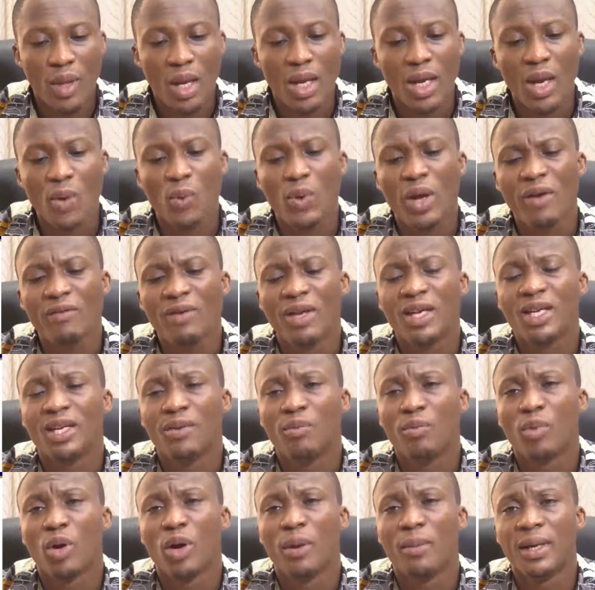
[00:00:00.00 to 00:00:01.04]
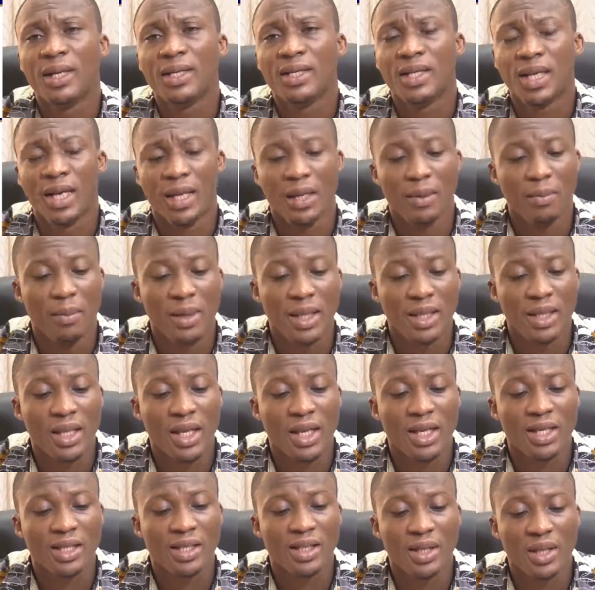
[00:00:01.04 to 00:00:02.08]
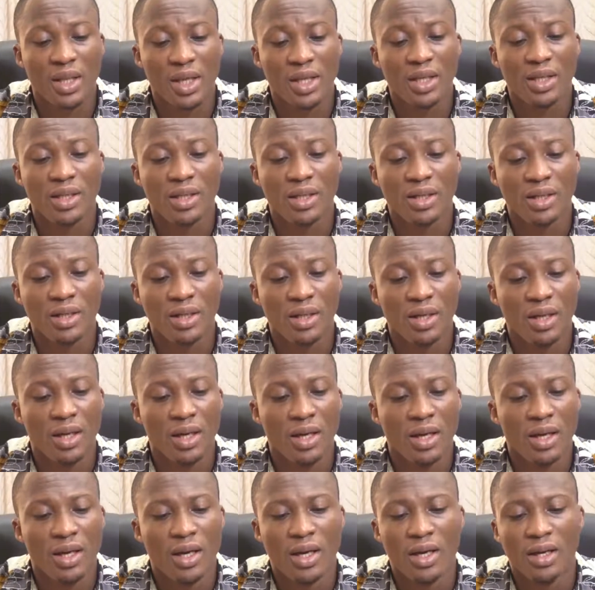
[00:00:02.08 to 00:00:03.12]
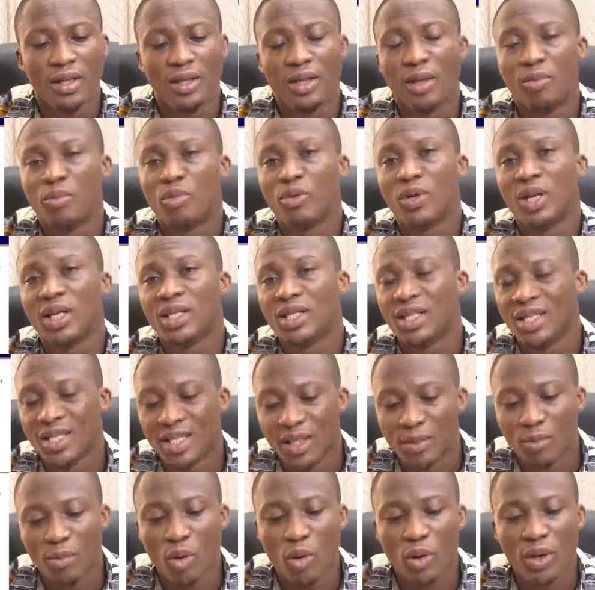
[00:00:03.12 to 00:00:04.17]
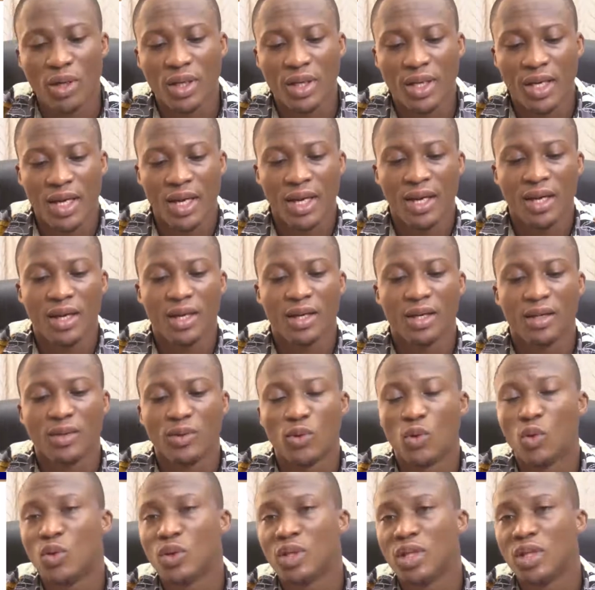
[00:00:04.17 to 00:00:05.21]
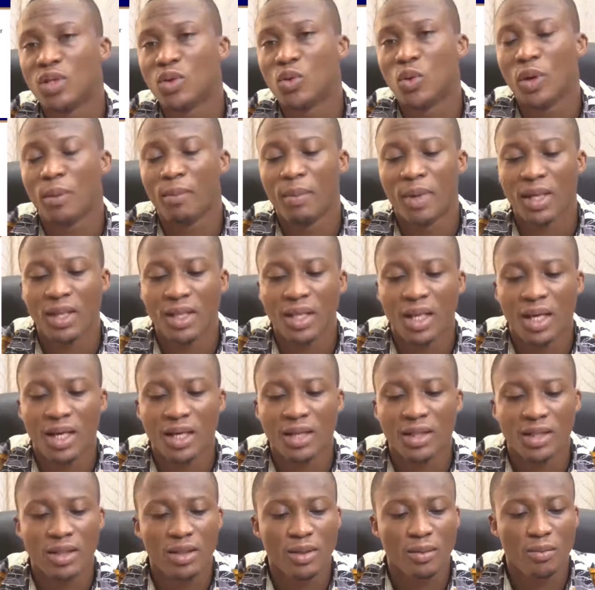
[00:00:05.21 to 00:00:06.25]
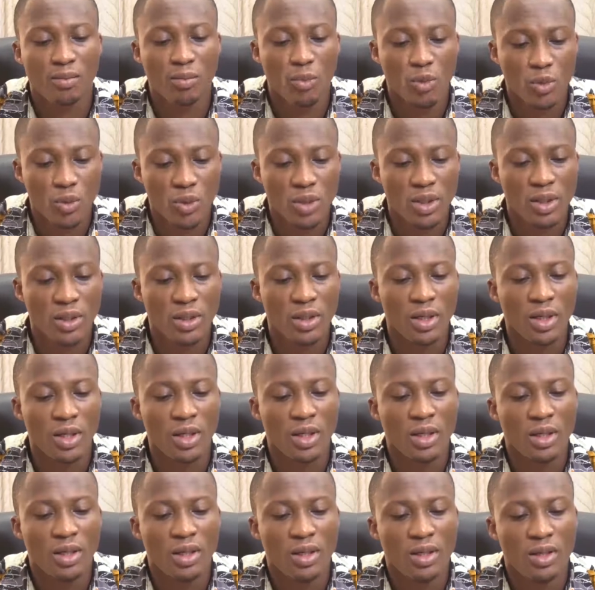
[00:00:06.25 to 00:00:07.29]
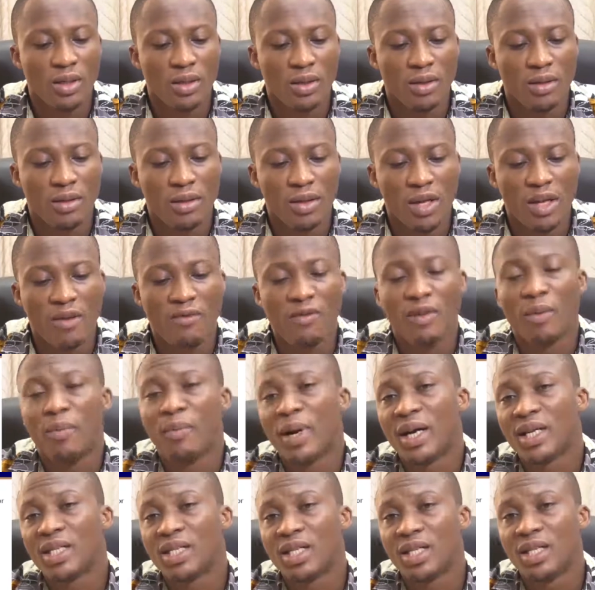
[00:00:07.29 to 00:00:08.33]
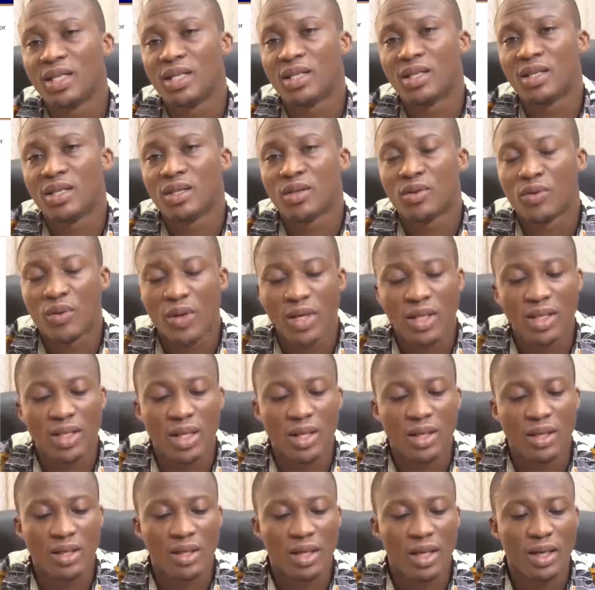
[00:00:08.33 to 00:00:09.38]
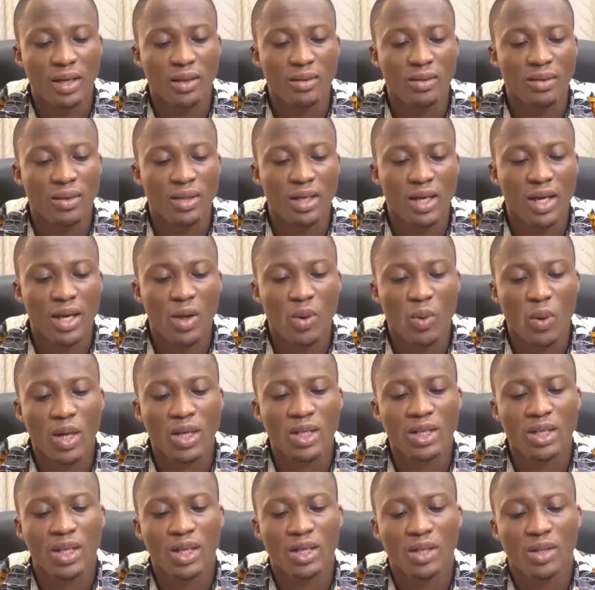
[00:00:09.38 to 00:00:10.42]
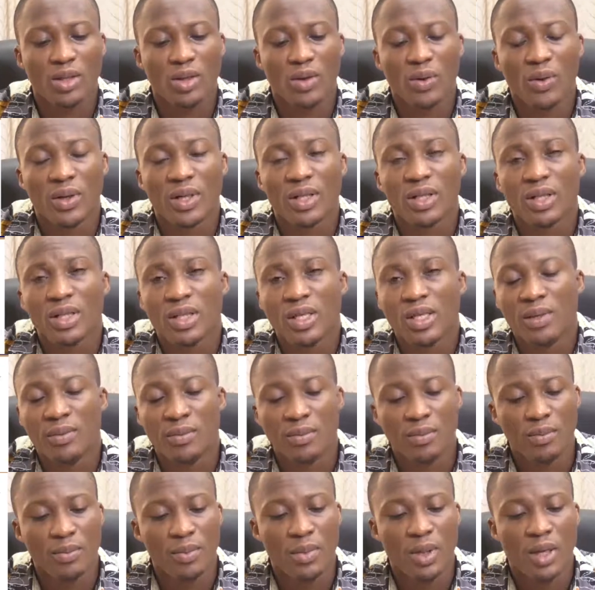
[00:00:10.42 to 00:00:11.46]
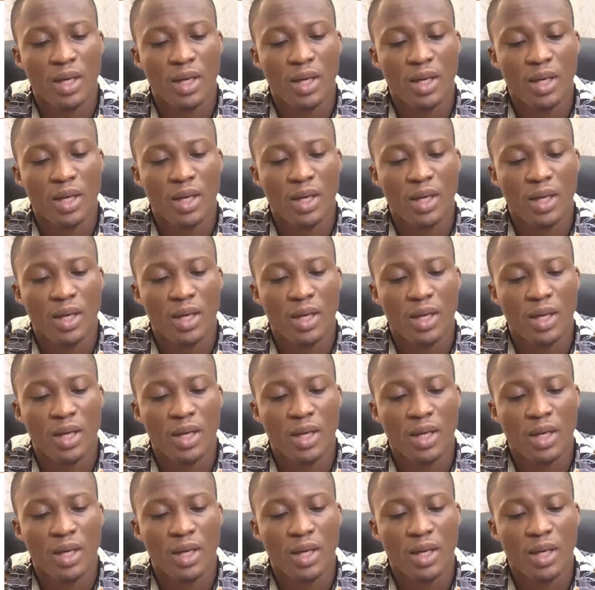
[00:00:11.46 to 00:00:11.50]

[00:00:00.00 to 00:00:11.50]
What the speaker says: Then we have the deployment and maintenance stage, and the product is deployed here and goes into a maintenance mode. If the patch is created, then here quality assurance team